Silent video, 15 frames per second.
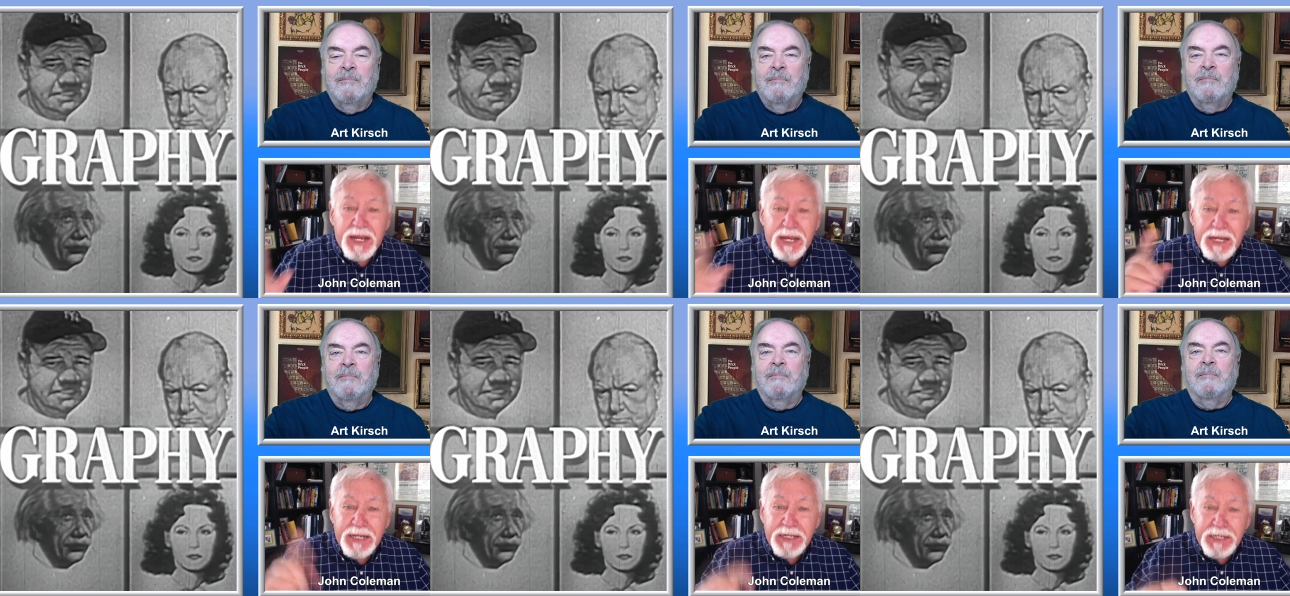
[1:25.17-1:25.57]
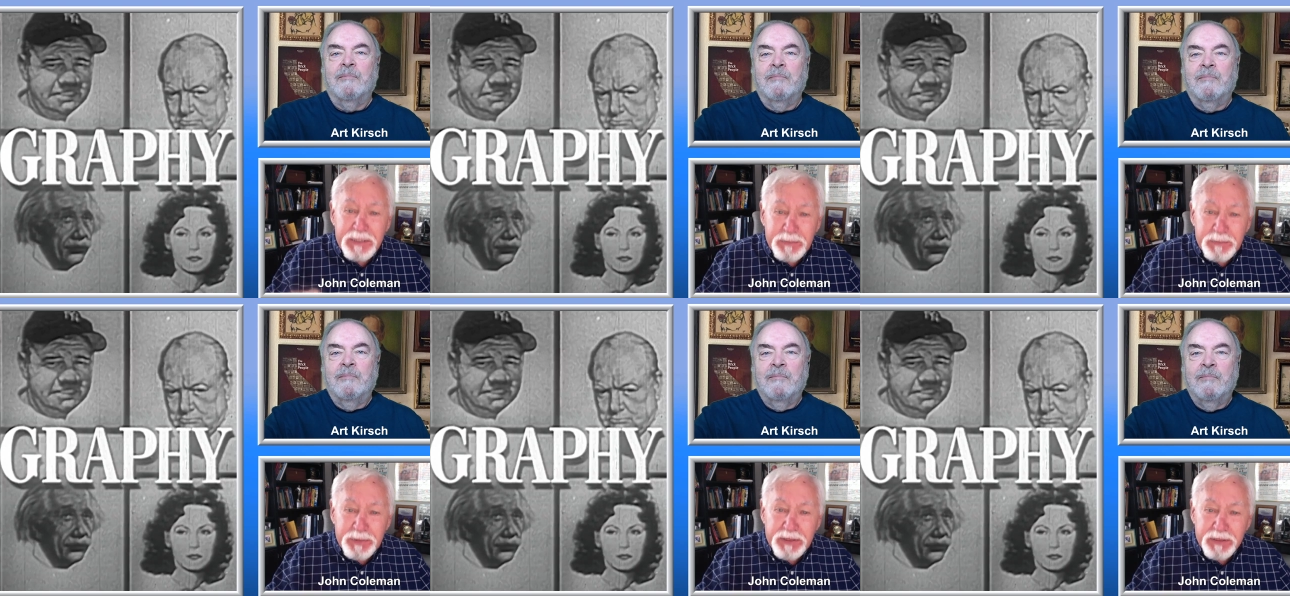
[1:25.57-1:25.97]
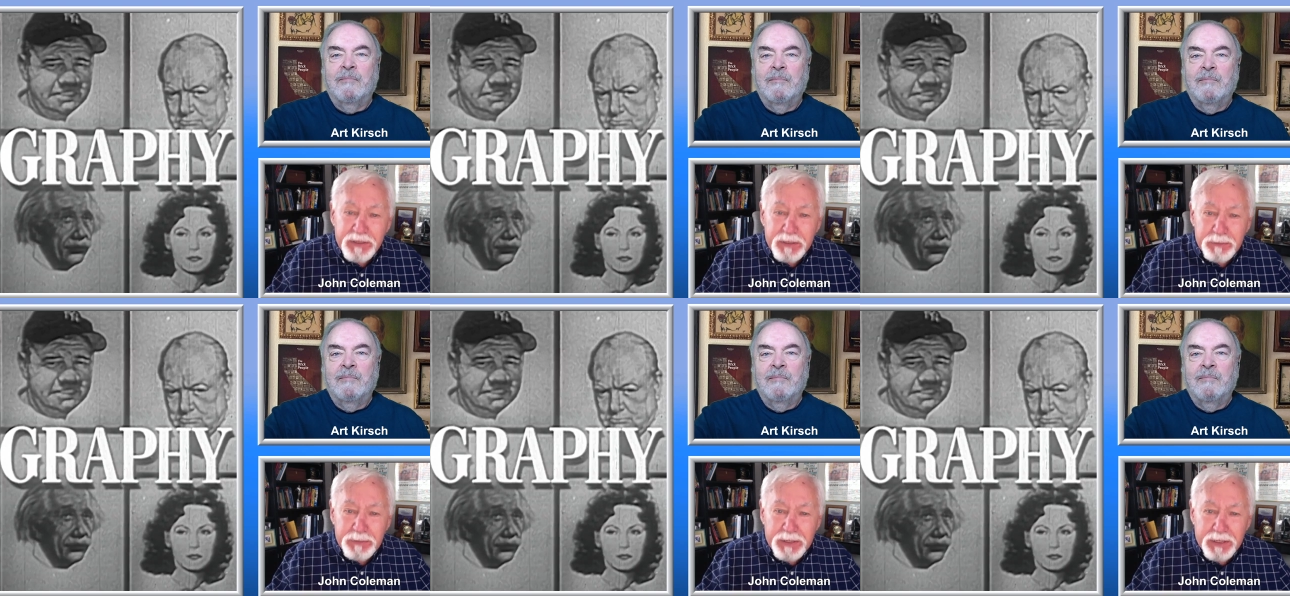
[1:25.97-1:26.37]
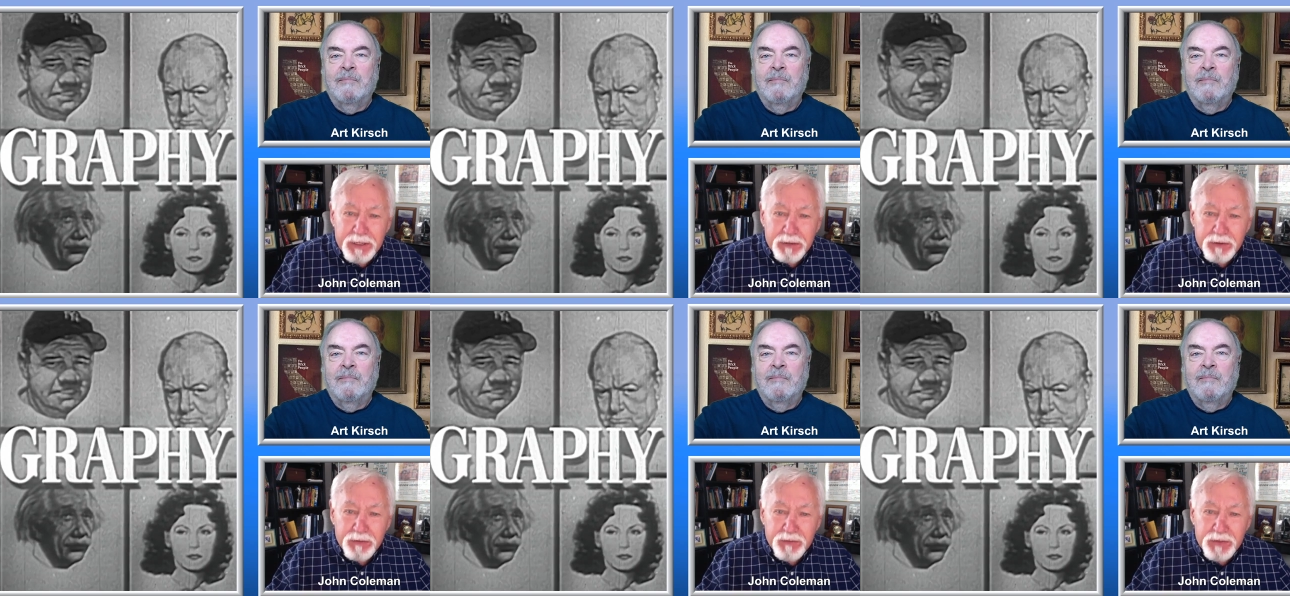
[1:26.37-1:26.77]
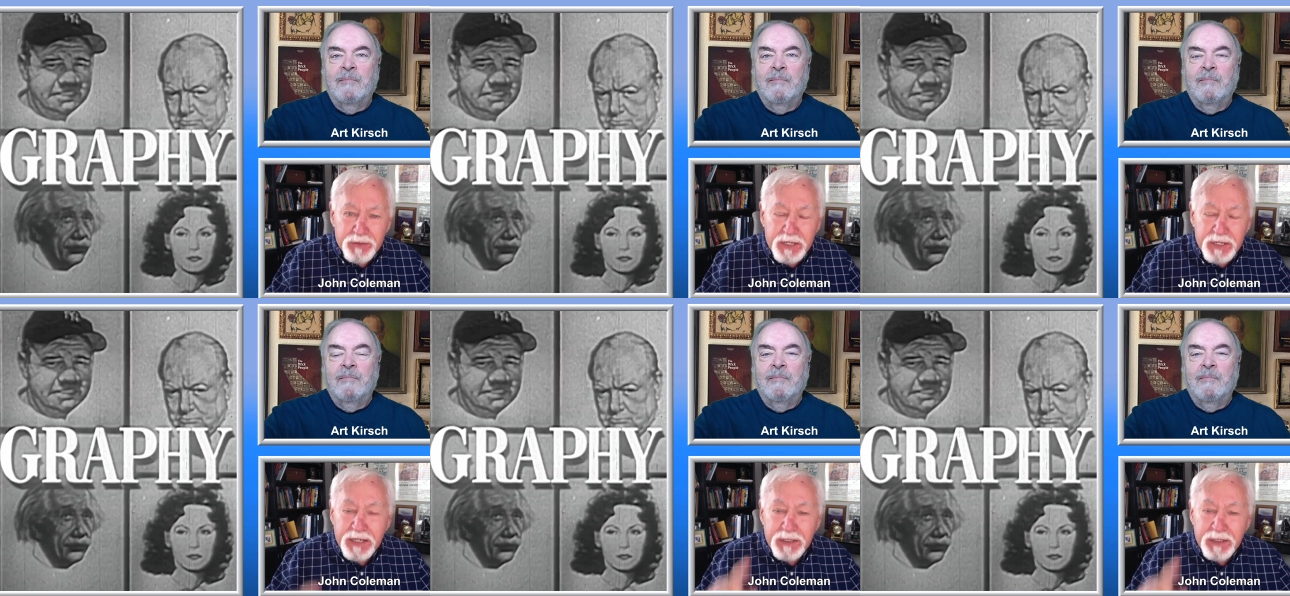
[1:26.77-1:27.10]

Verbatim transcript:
Speaker 1: Mm-hmm. A and E picked up biography,